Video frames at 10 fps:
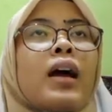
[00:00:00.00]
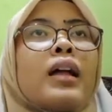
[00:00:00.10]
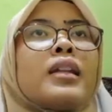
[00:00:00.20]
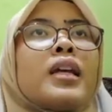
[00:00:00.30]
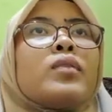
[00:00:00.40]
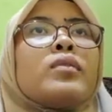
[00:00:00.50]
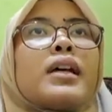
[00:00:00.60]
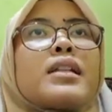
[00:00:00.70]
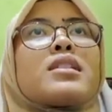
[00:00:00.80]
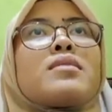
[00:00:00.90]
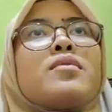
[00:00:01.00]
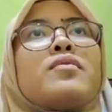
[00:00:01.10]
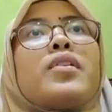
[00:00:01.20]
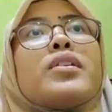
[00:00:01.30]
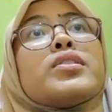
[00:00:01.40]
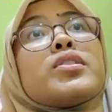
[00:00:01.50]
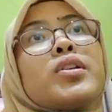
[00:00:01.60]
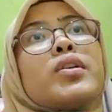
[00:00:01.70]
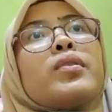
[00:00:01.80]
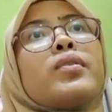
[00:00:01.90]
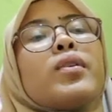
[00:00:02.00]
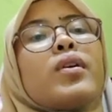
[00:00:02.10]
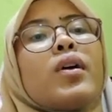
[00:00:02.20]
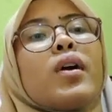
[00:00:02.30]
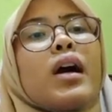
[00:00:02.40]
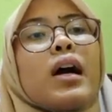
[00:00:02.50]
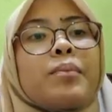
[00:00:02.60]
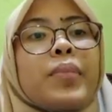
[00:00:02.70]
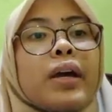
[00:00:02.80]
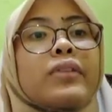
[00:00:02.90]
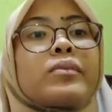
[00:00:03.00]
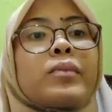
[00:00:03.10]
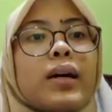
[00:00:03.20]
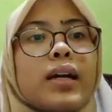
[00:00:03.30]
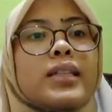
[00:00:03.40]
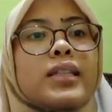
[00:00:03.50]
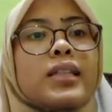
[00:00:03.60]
Now let's move on to a pyramid.